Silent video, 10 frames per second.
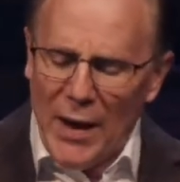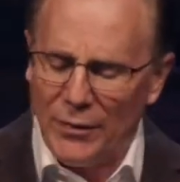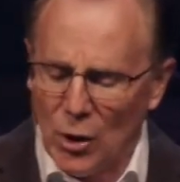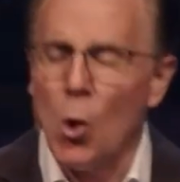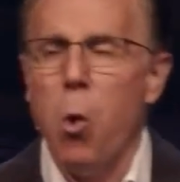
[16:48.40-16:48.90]

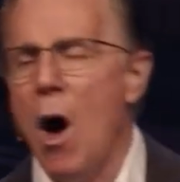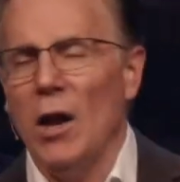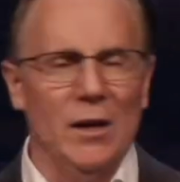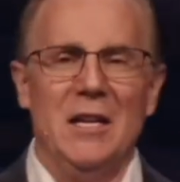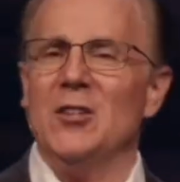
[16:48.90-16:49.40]
Think about the
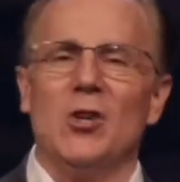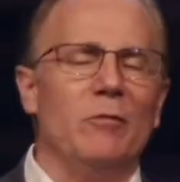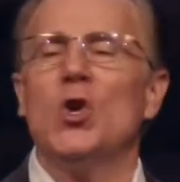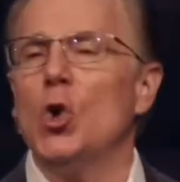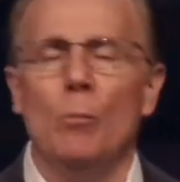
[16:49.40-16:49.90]

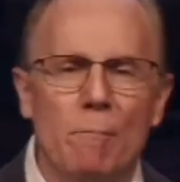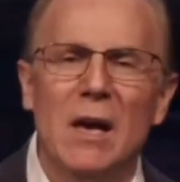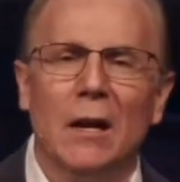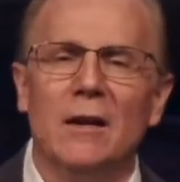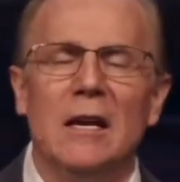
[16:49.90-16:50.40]
qualities of
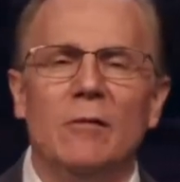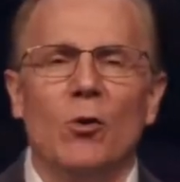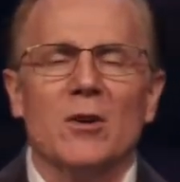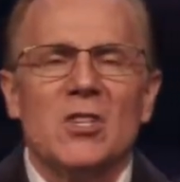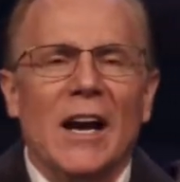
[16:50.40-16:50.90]

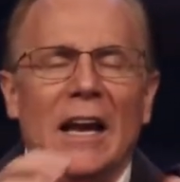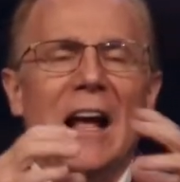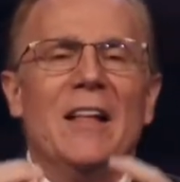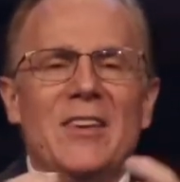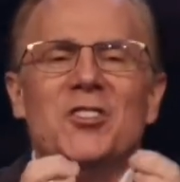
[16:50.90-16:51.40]
humility for a
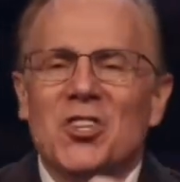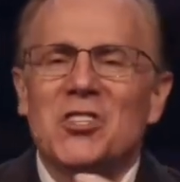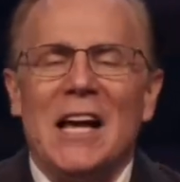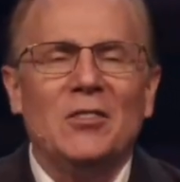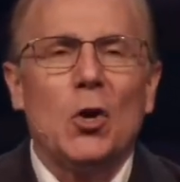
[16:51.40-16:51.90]
second.
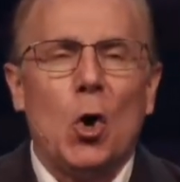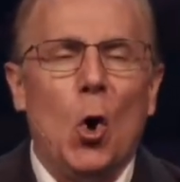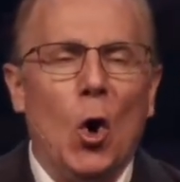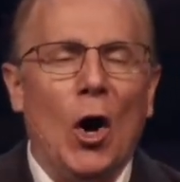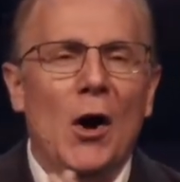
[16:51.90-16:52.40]
This is at
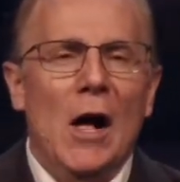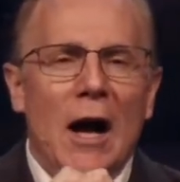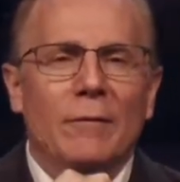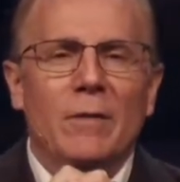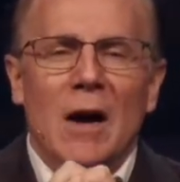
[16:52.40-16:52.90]
the
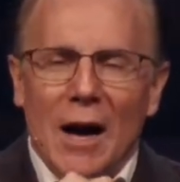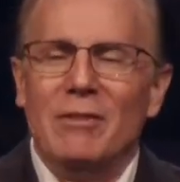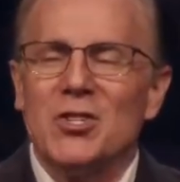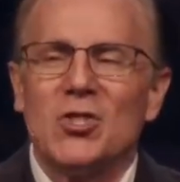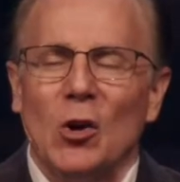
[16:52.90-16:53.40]
core
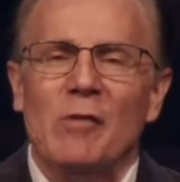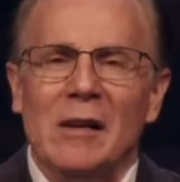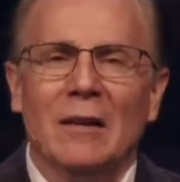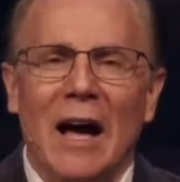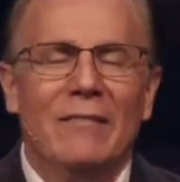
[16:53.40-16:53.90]
of a
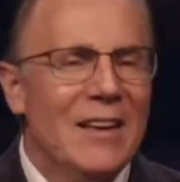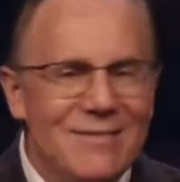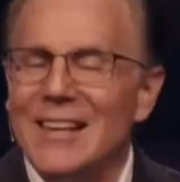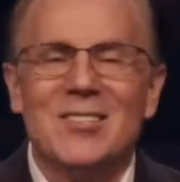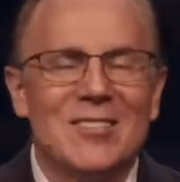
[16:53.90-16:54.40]
serving
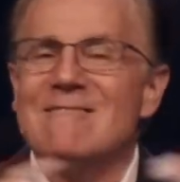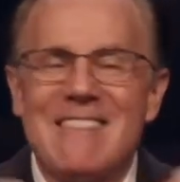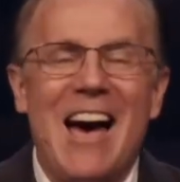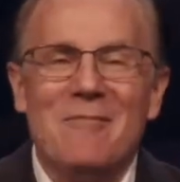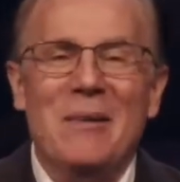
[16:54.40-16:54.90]
life.
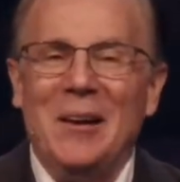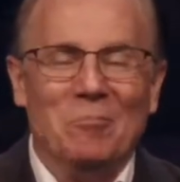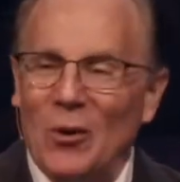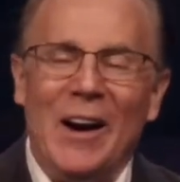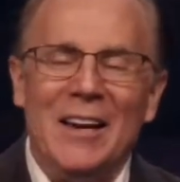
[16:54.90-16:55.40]
This has got to
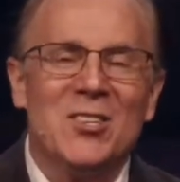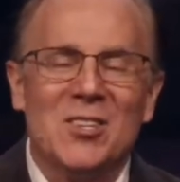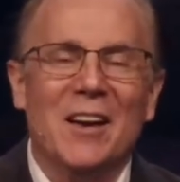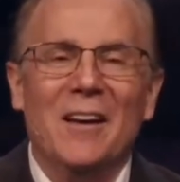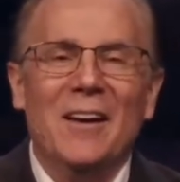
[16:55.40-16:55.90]
be
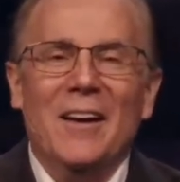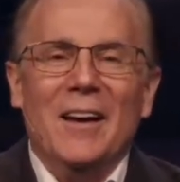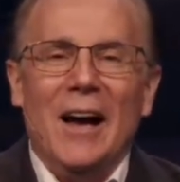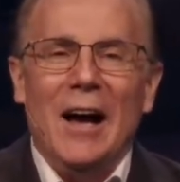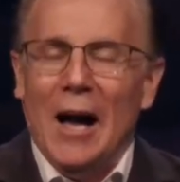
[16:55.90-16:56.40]
embraced
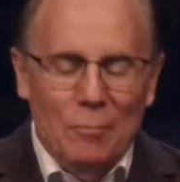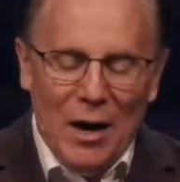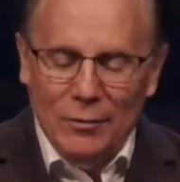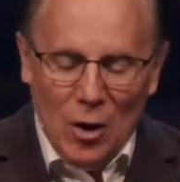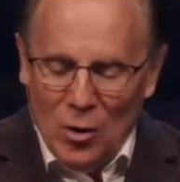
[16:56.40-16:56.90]

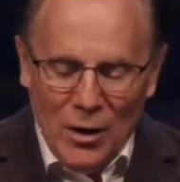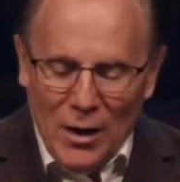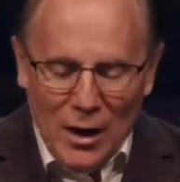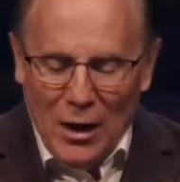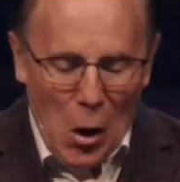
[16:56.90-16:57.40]

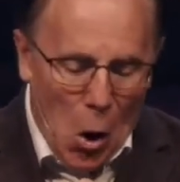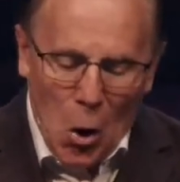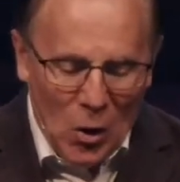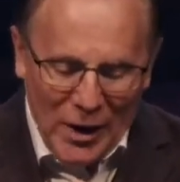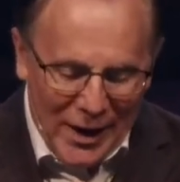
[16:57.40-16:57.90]
above
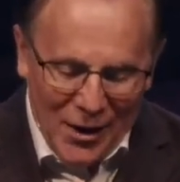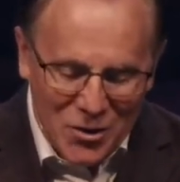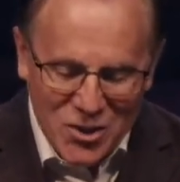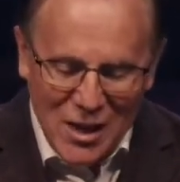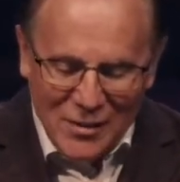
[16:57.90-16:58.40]
all
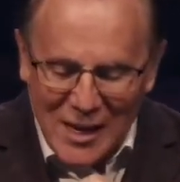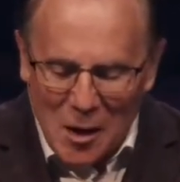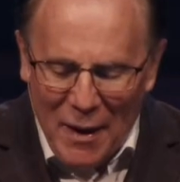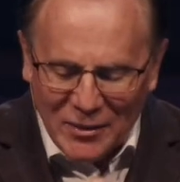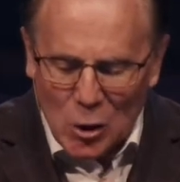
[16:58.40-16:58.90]
else.
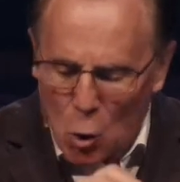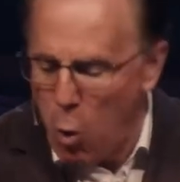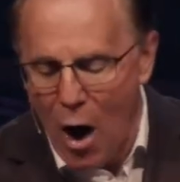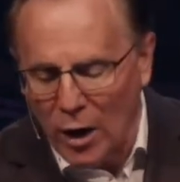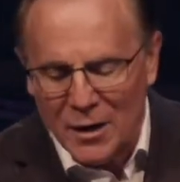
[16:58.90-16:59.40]
Think about
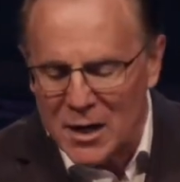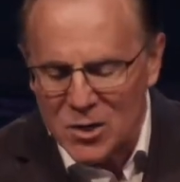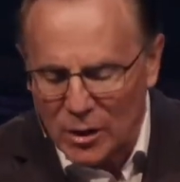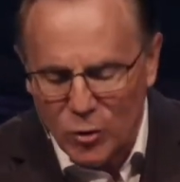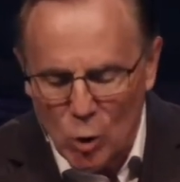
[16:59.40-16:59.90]
the
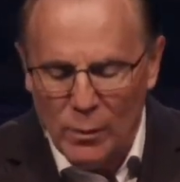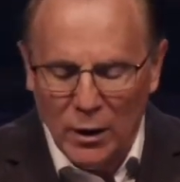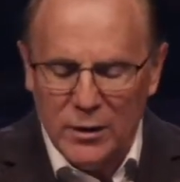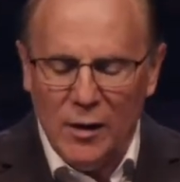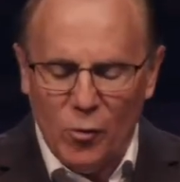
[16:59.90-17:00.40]
qualities of
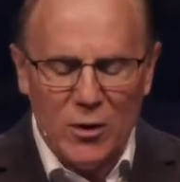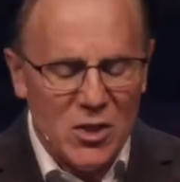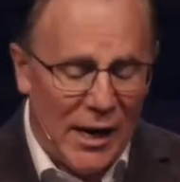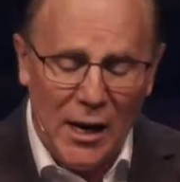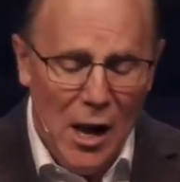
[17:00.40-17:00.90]
humility
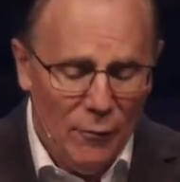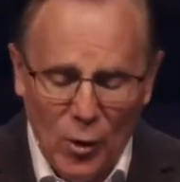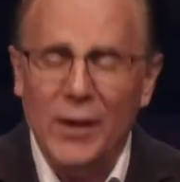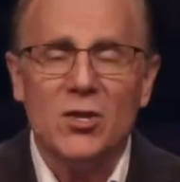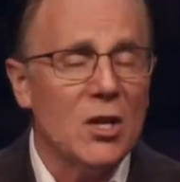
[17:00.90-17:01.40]
for a second.
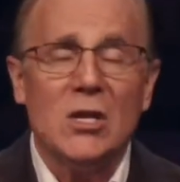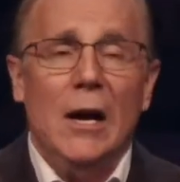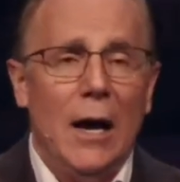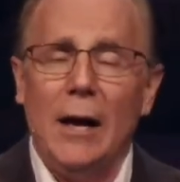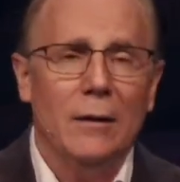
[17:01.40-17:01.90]
For
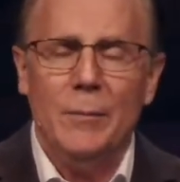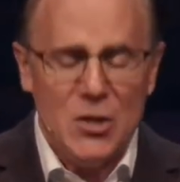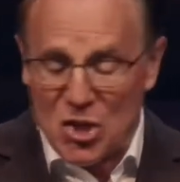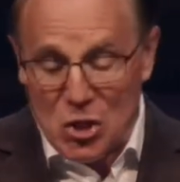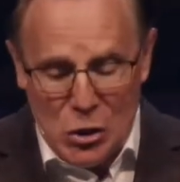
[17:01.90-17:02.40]
instance,
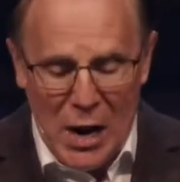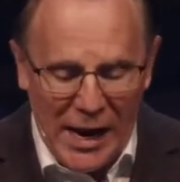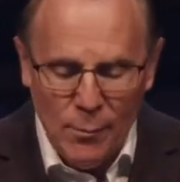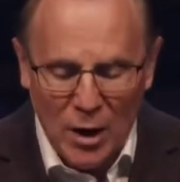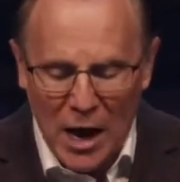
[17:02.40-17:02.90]
let me just
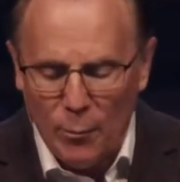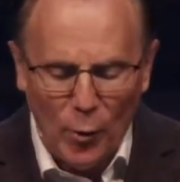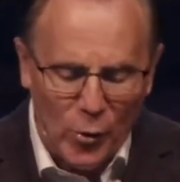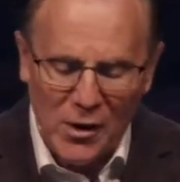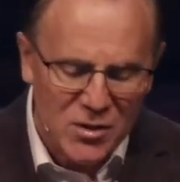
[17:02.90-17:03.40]
name a couple.